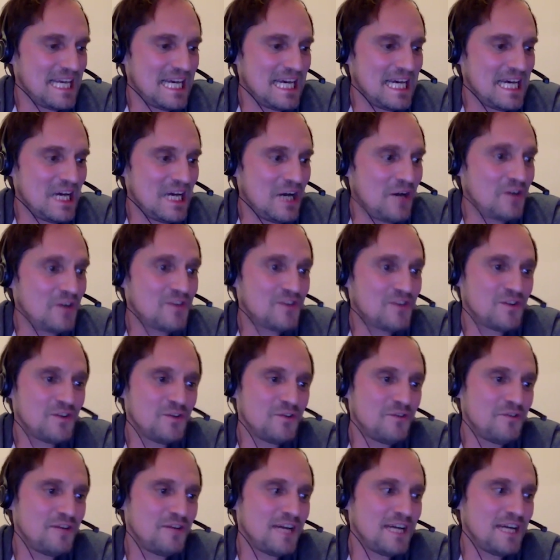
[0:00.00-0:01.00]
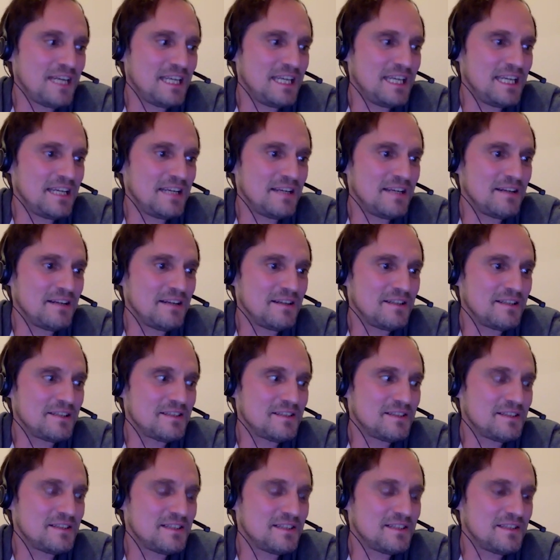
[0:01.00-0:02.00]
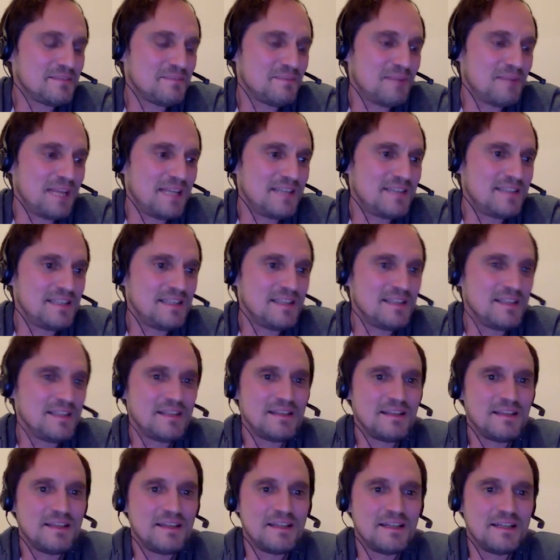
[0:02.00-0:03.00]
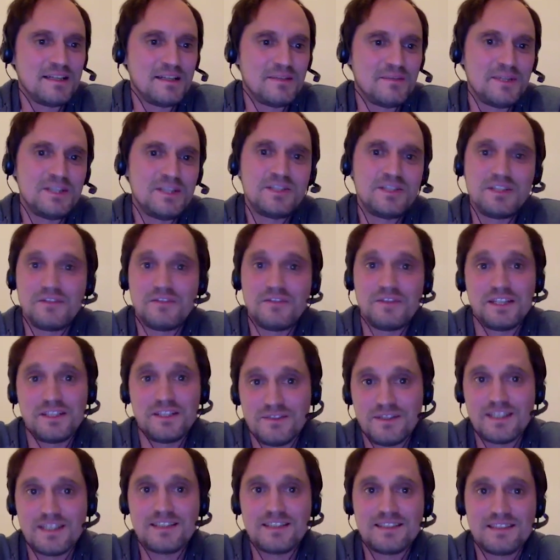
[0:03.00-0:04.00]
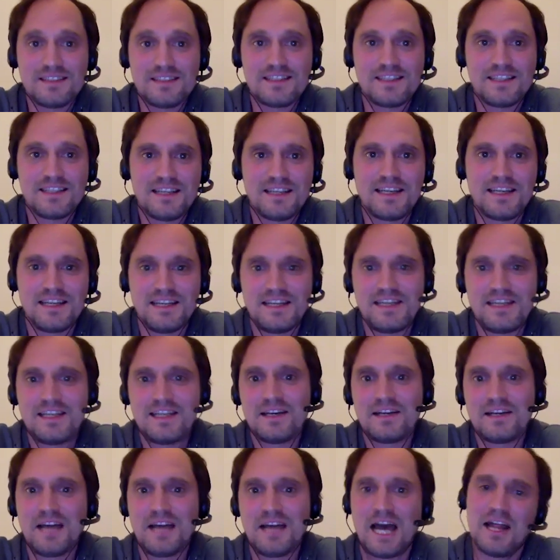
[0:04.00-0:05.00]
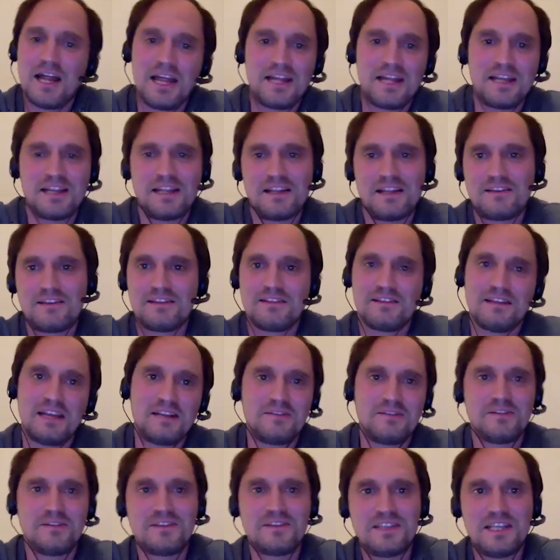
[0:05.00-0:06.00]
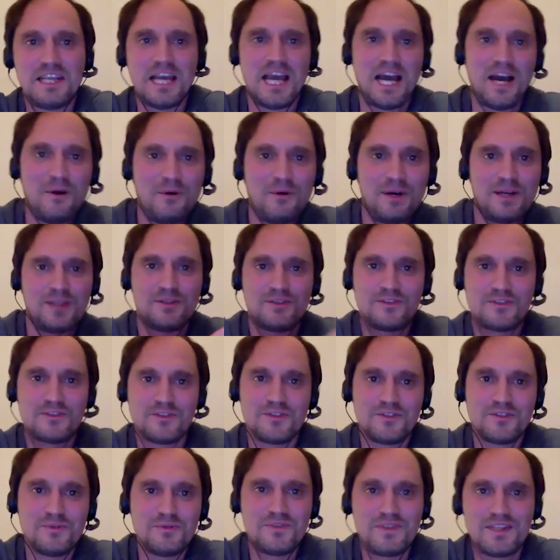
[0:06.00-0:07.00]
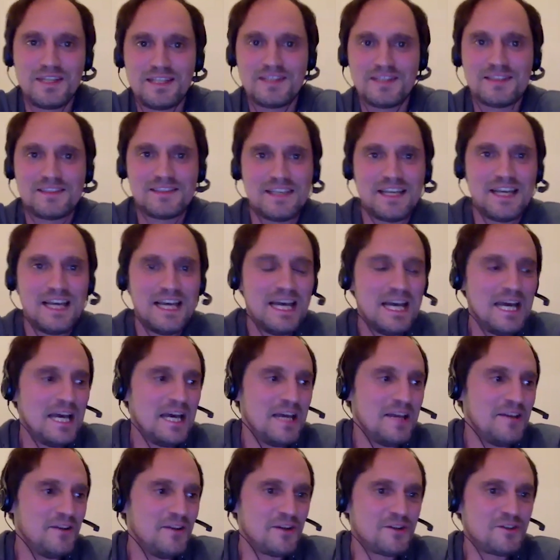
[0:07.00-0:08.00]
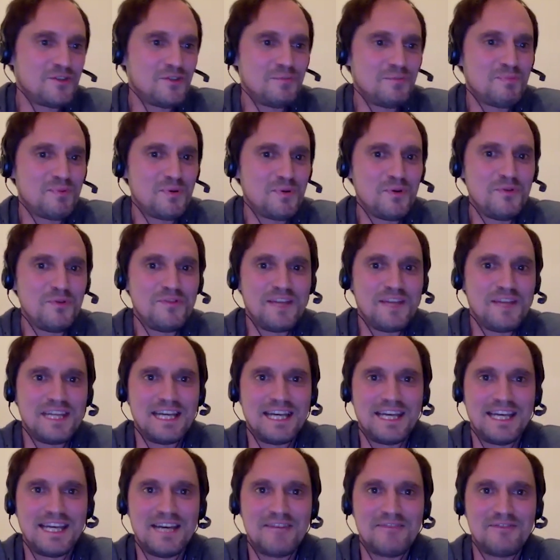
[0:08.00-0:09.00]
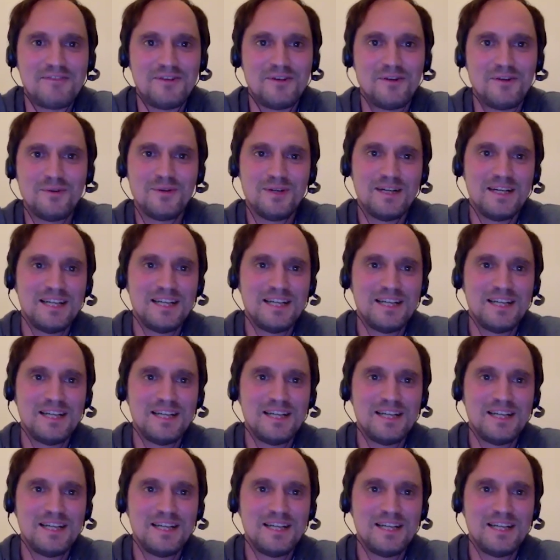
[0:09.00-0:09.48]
also finding just placing the region of interest in I had to see how I should do this, not to prove that I have no